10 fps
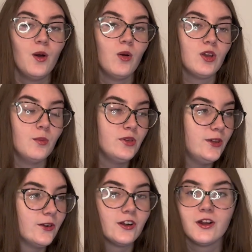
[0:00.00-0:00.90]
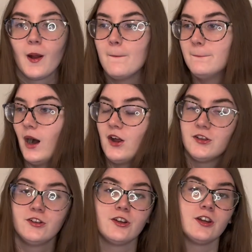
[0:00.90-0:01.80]
computer,
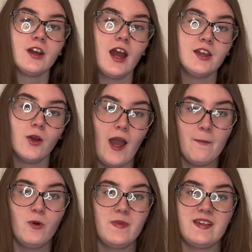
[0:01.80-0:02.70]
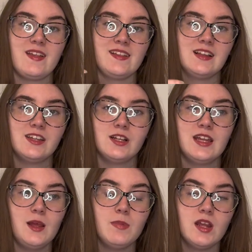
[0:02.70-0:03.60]
monitor. I know Apple makes like the little
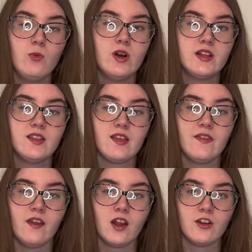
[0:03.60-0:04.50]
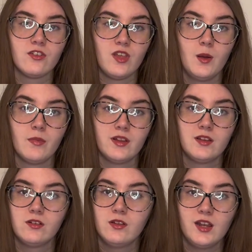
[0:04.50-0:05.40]
itty bitty ones and there are some
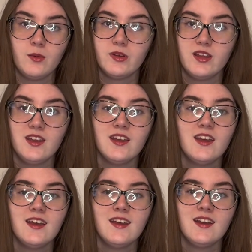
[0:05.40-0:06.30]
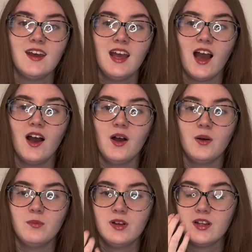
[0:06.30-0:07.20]
little itty bitty
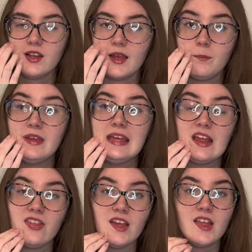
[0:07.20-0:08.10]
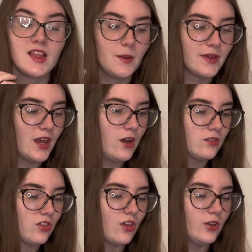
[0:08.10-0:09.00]
um, like PCs coming
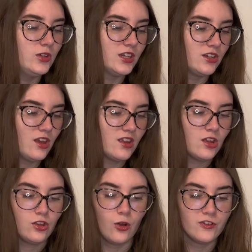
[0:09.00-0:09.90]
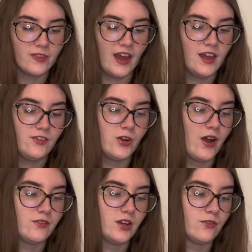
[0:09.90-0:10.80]
out. So you could go for that if you don't
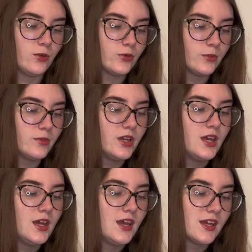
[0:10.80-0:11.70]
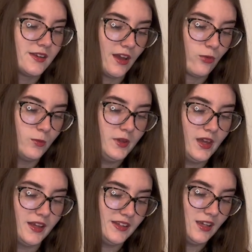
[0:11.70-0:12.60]
have enough room. Next would be
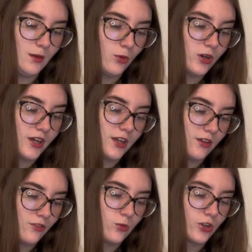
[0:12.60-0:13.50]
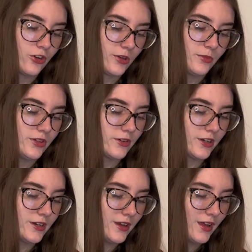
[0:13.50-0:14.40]
a keyboard for your
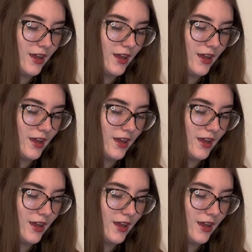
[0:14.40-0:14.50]
computer.